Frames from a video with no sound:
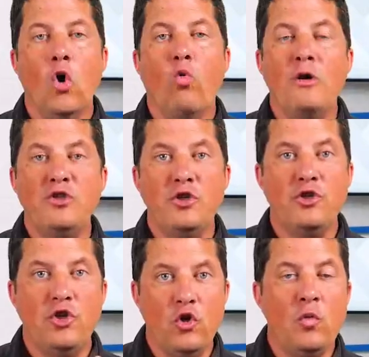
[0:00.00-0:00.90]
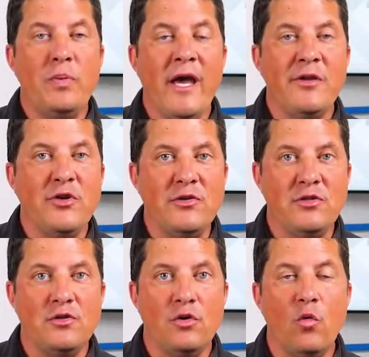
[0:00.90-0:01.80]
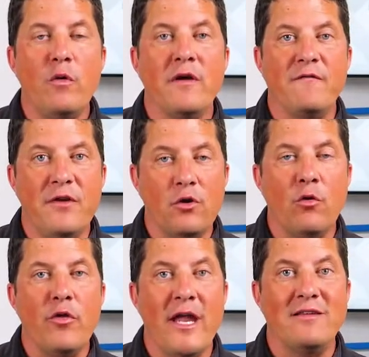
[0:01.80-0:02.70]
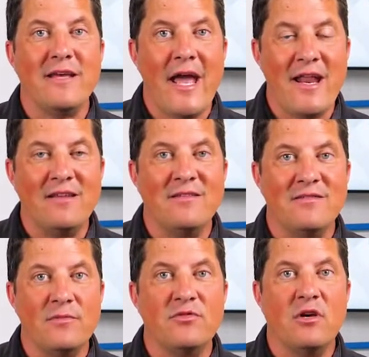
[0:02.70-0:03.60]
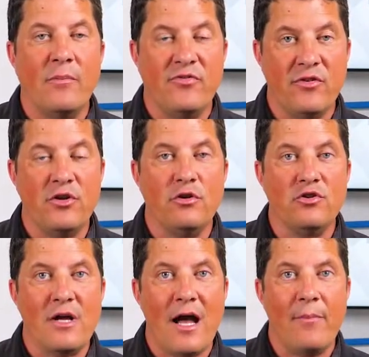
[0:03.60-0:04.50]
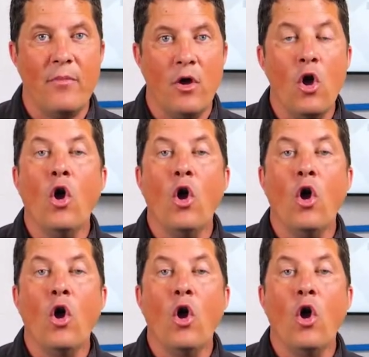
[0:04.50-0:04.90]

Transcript: What should you pay attention to when a vehicle that has ADAS systems comes into your shop?